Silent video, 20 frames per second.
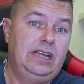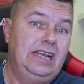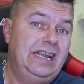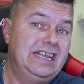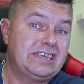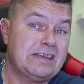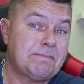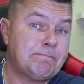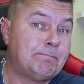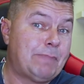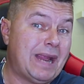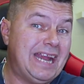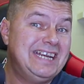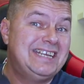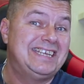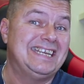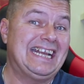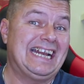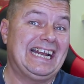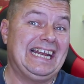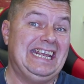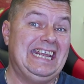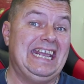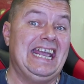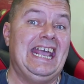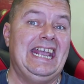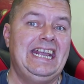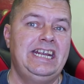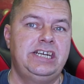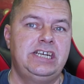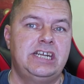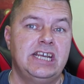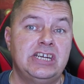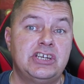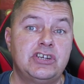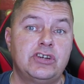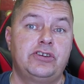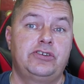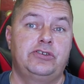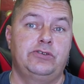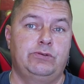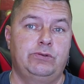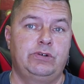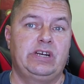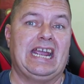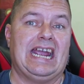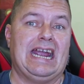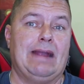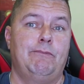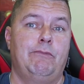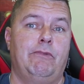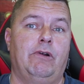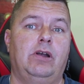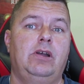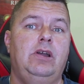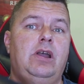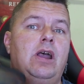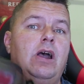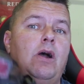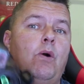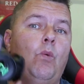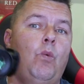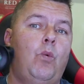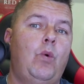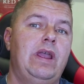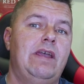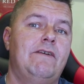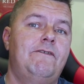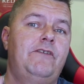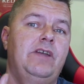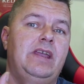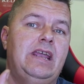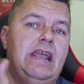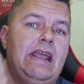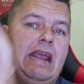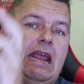It's basically a digital camera with